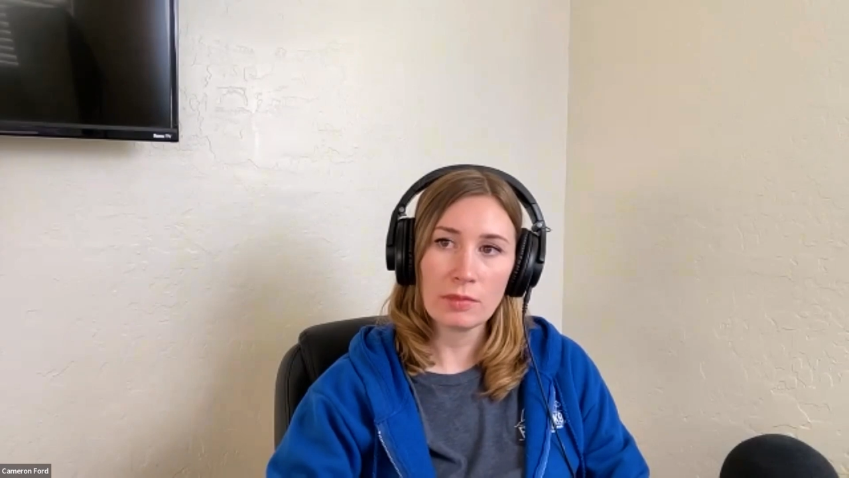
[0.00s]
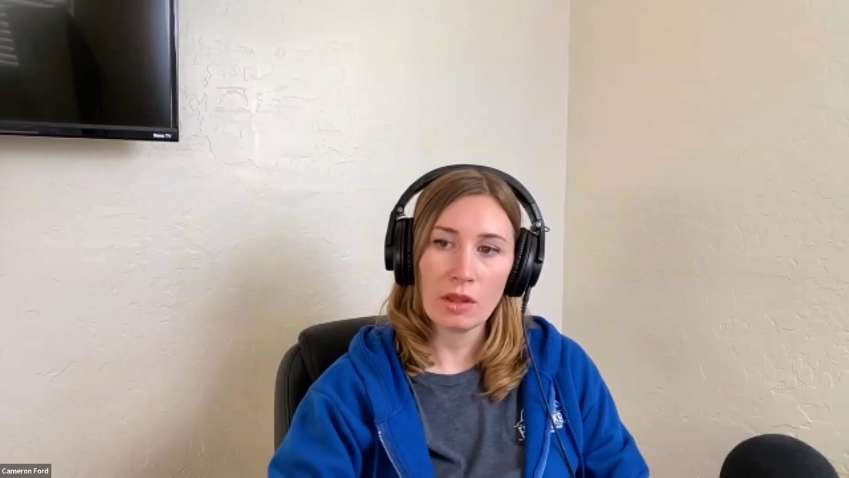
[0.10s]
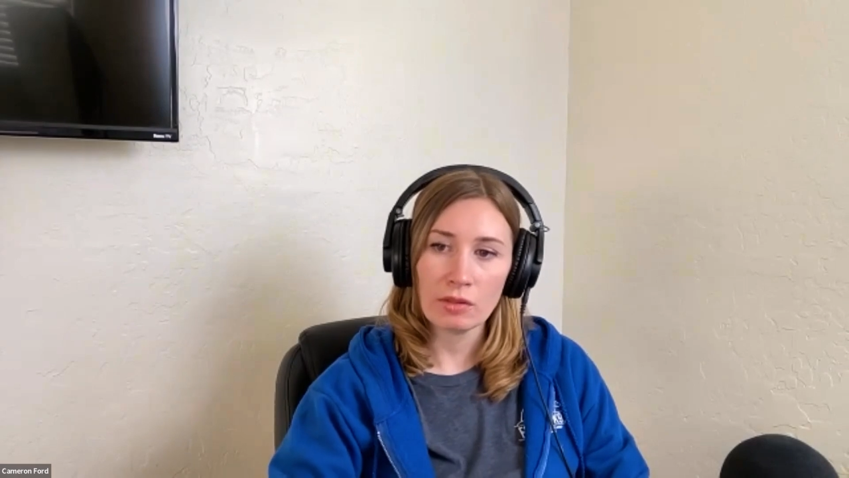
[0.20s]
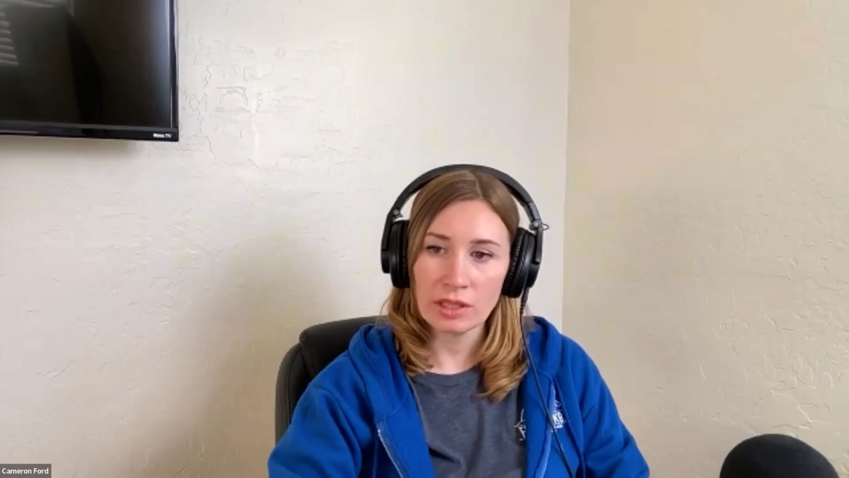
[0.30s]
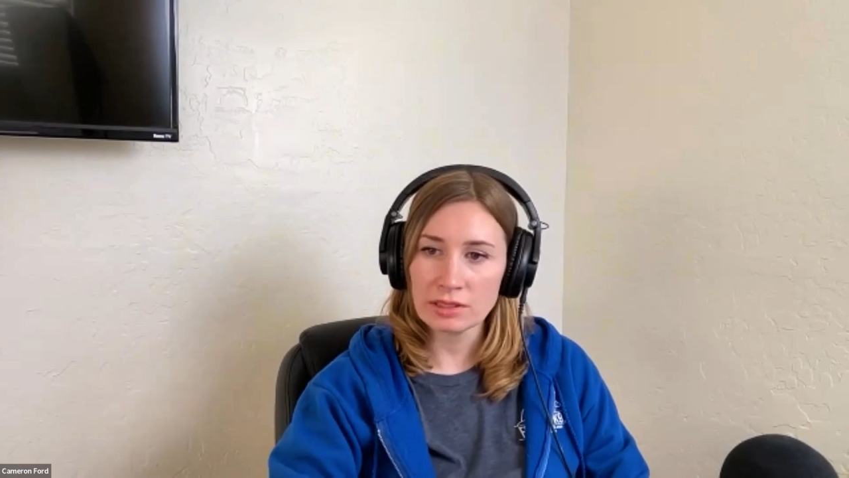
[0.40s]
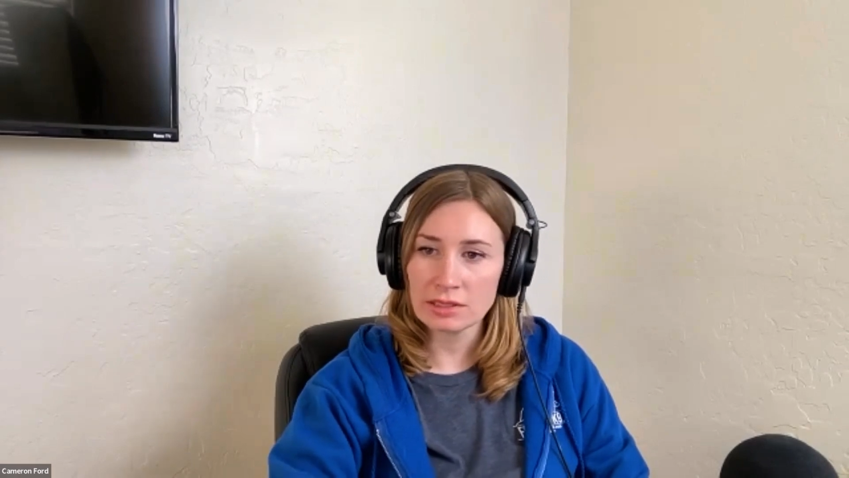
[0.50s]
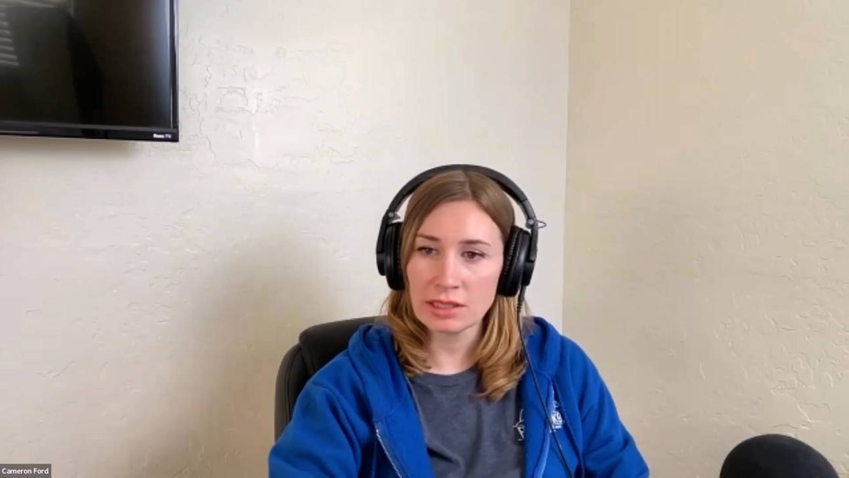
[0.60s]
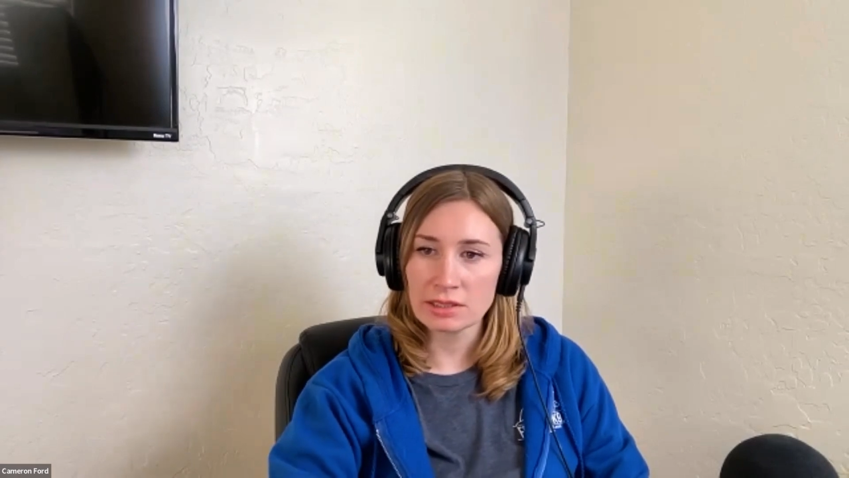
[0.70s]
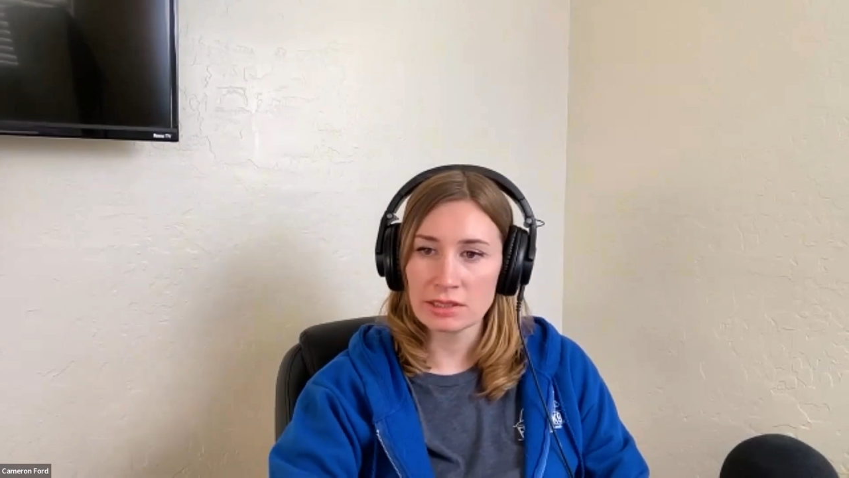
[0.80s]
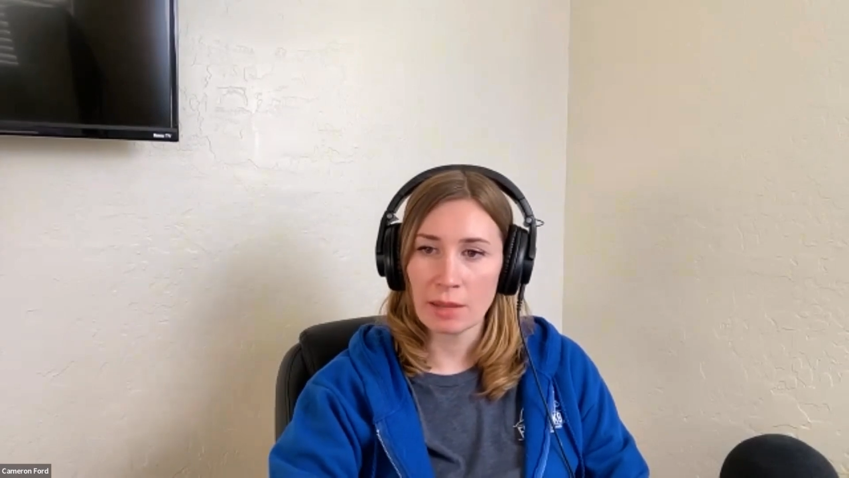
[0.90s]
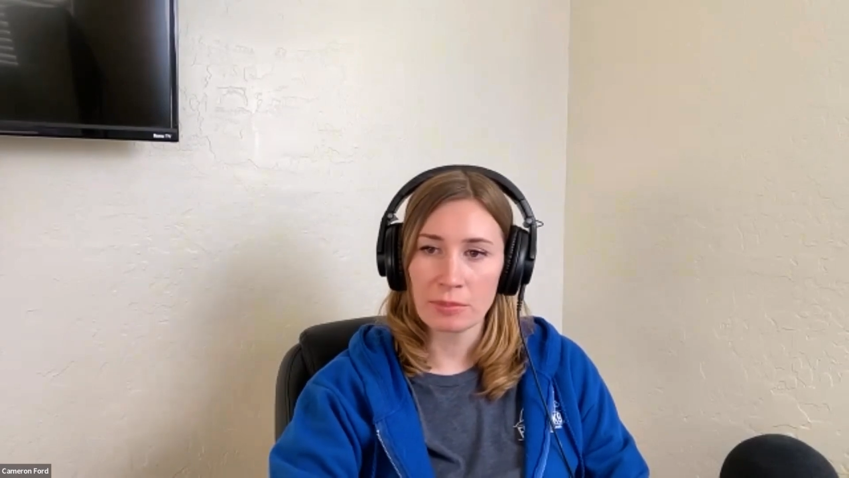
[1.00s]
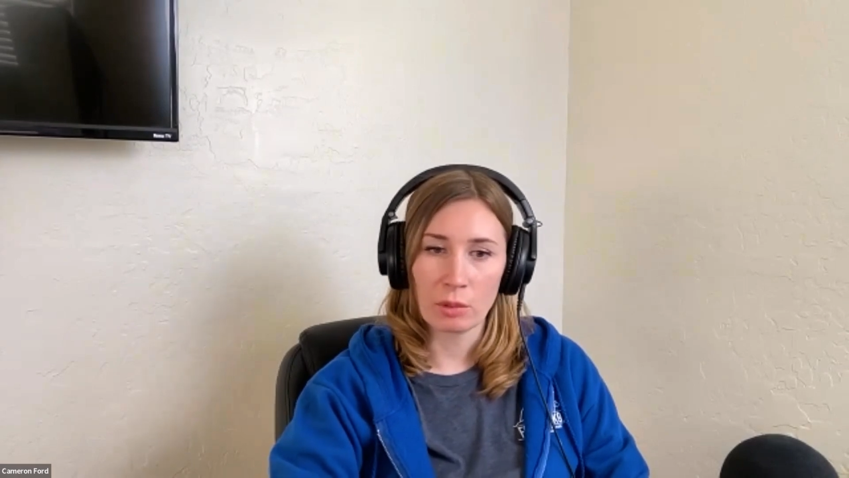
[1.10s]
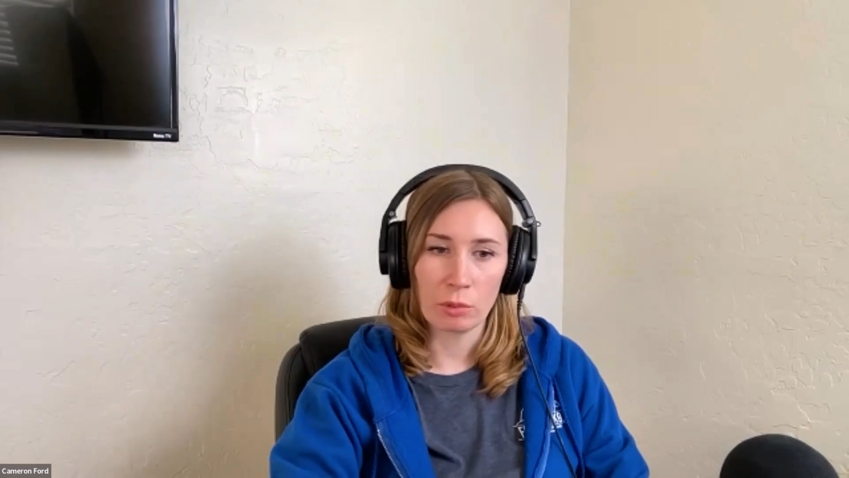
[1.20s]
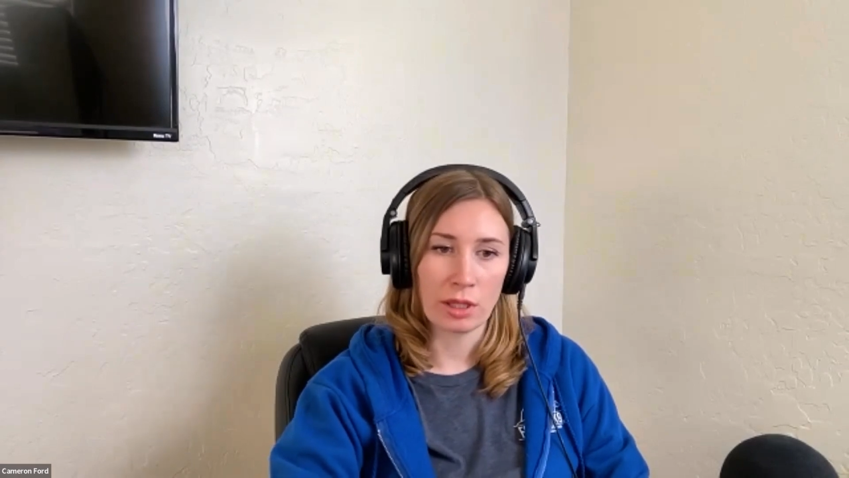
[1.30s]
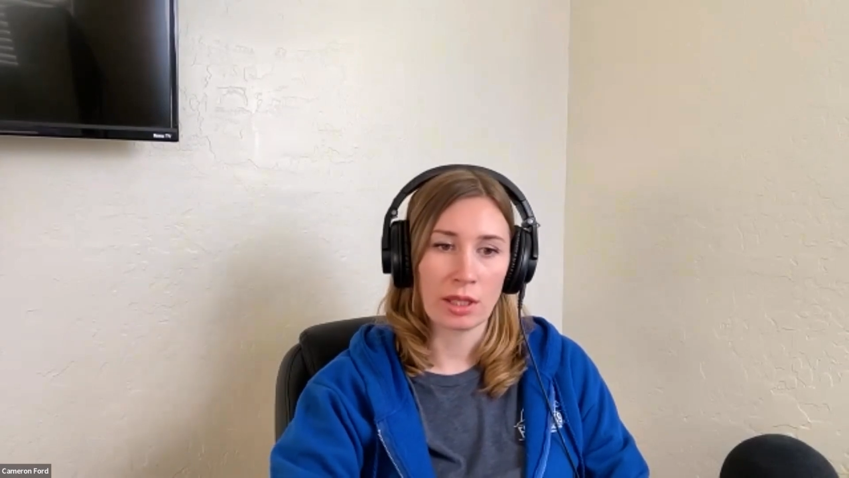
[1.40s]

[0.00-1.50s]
This is a step that we